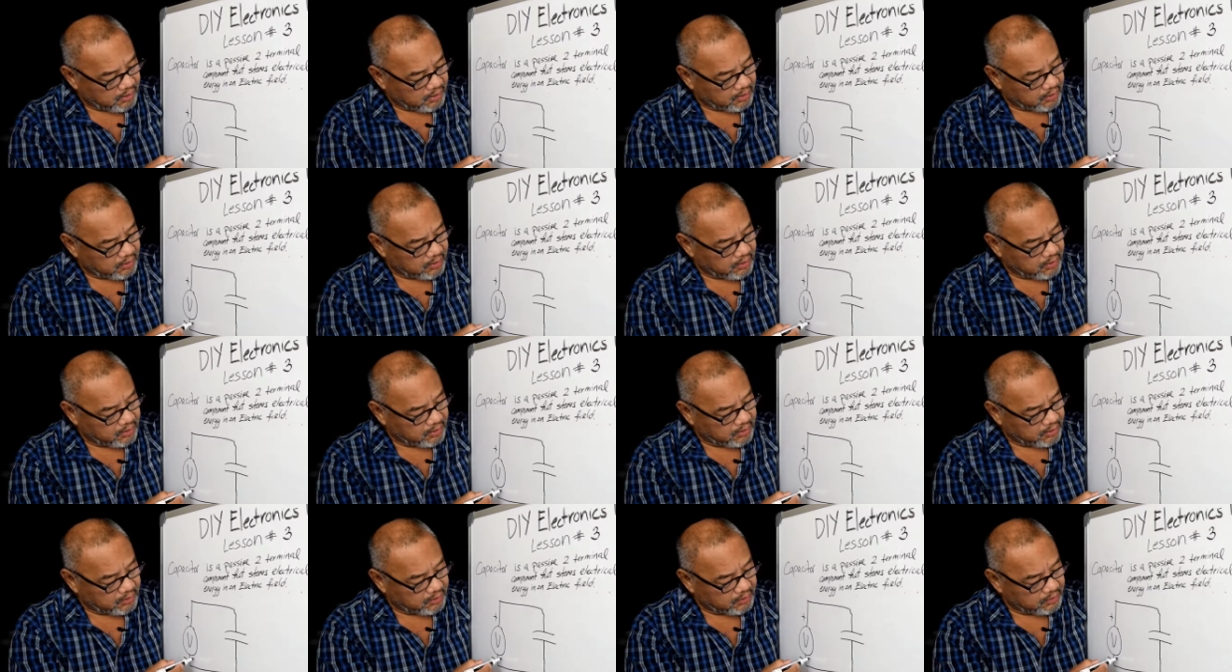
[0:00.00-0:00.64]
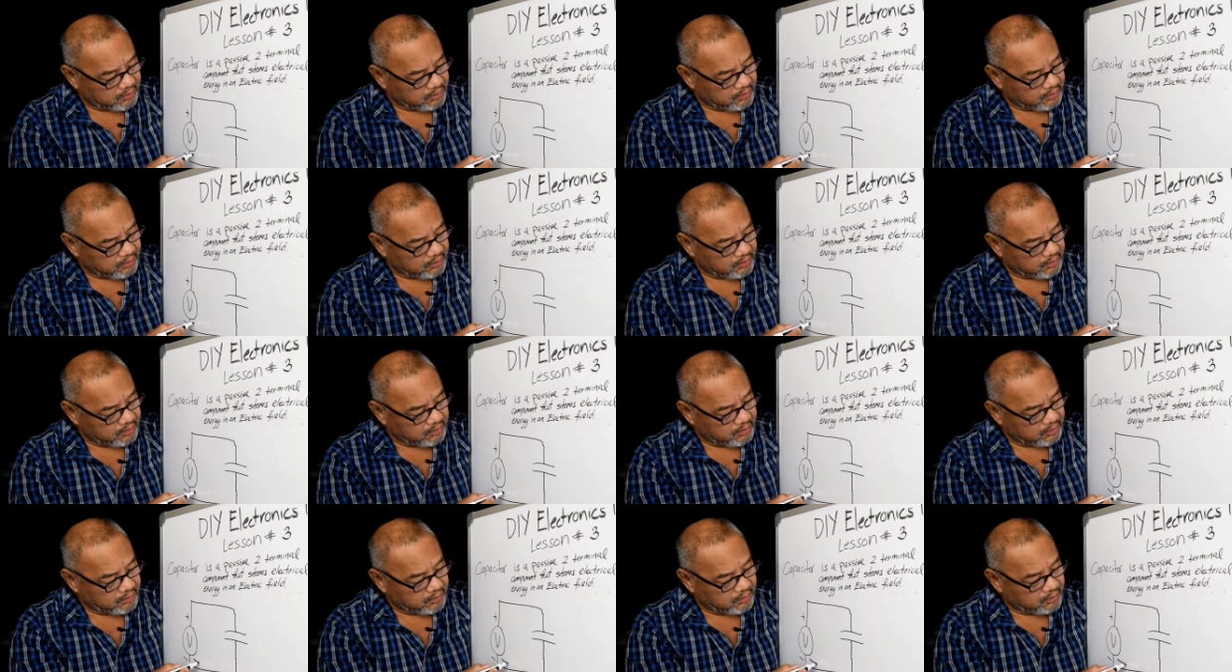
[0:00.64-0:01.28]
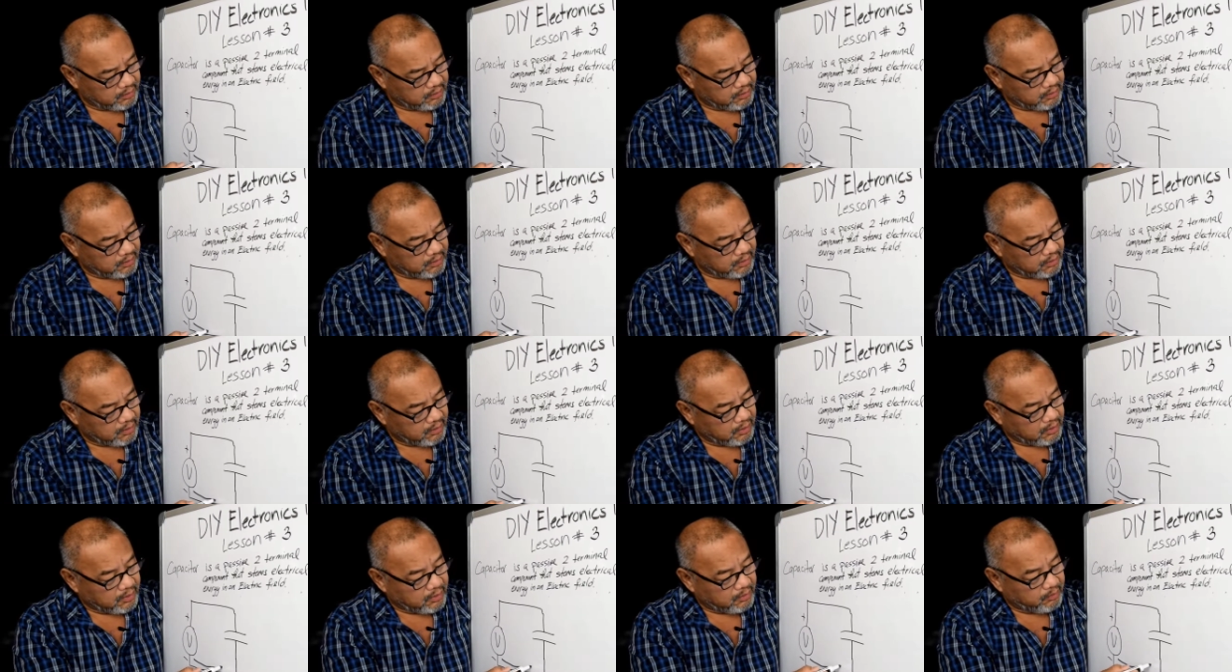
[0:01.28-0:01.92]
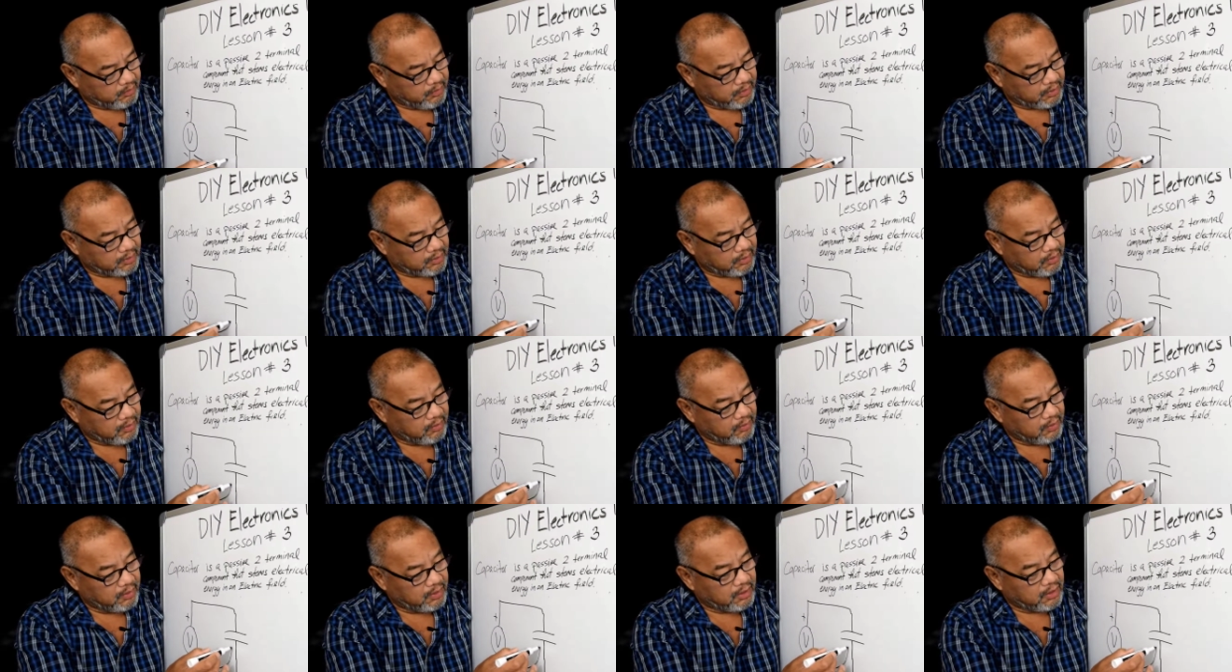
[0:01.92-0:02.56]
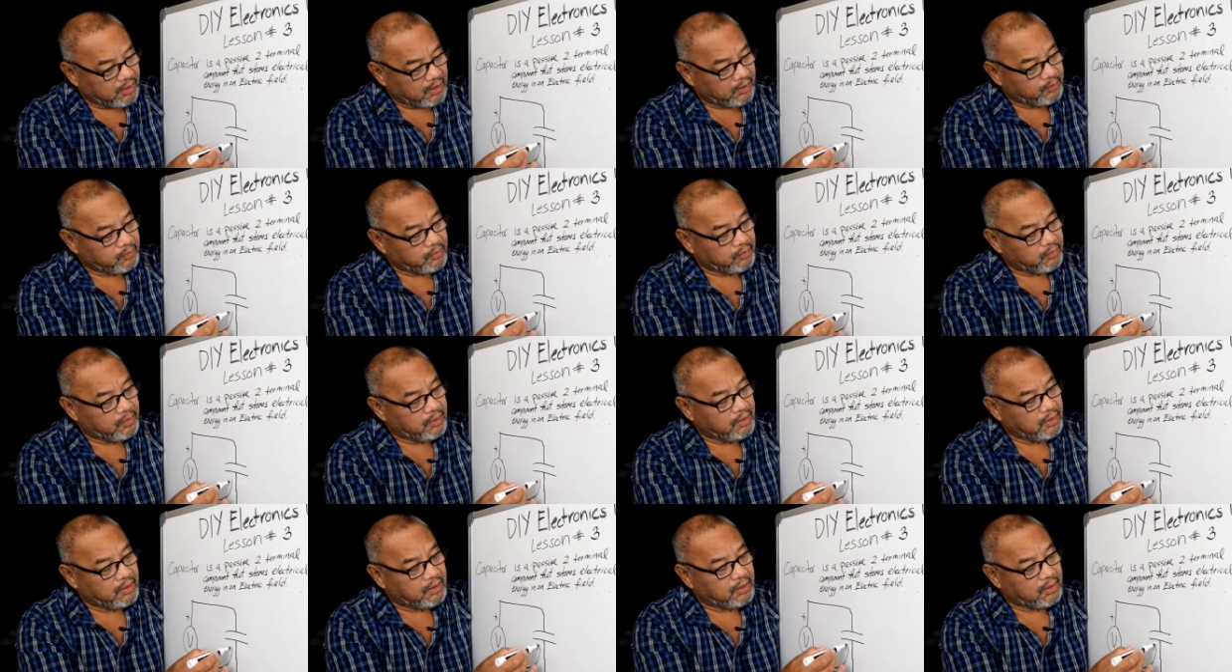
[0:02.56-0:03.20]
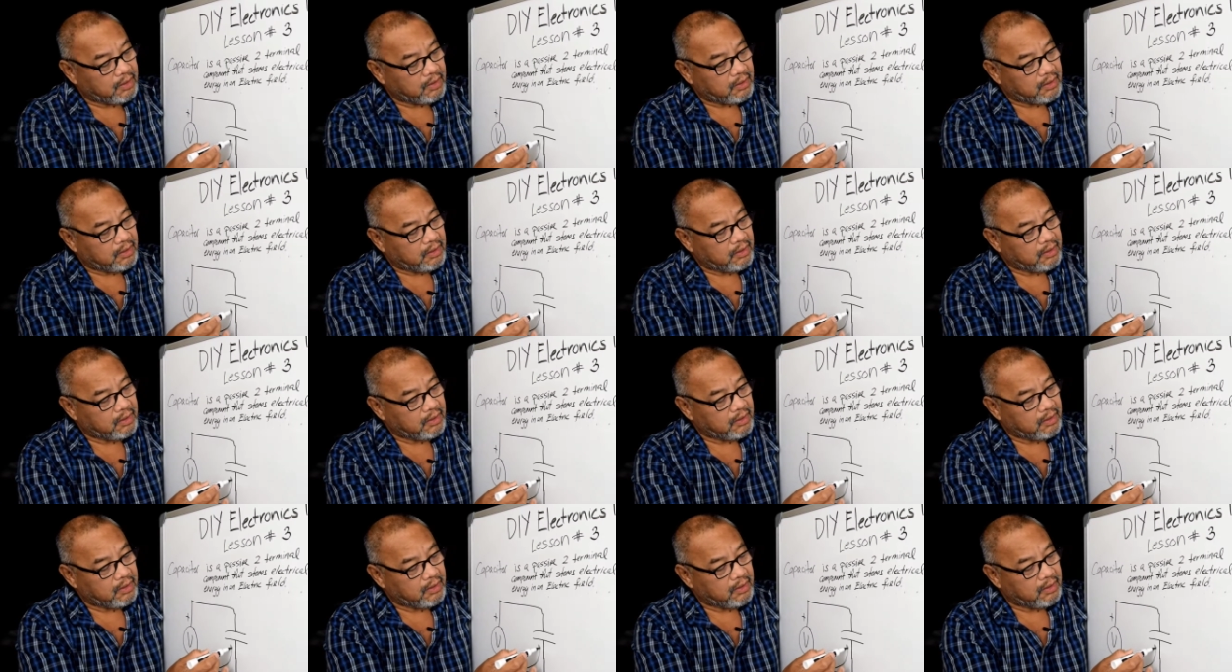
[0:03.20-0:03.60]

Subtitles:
current, but only up to here.